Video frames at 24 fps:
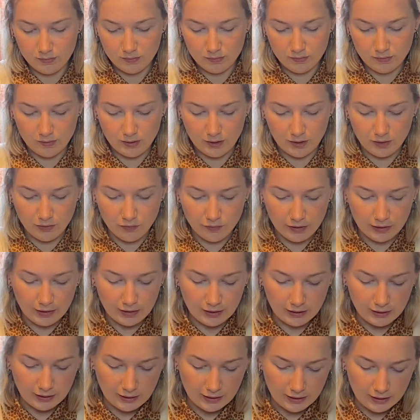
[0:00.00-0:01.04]
If I can
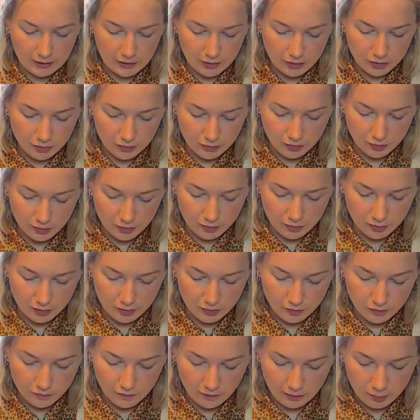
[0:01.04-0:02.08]
get it through
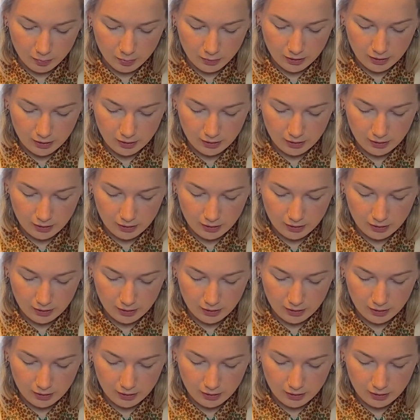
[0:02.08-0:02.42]
the fabric.